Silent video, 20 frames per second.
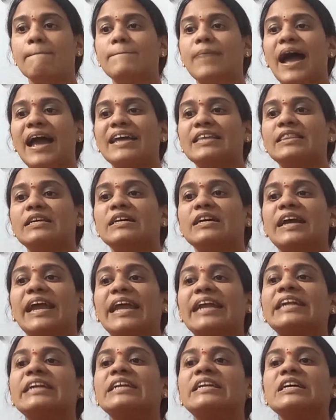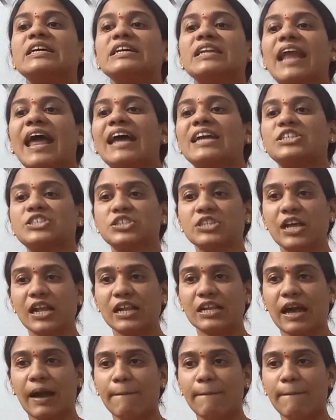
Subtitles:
by the international